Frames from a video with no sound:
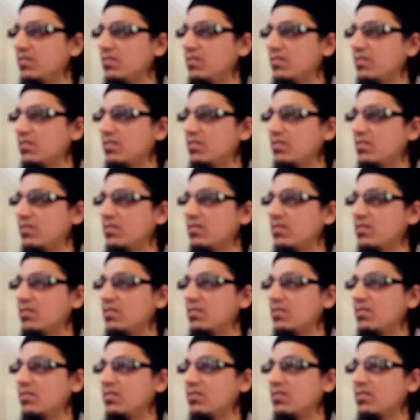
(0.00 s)

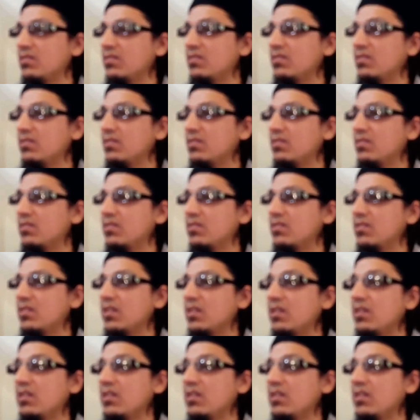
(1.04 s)
Nobody speaks.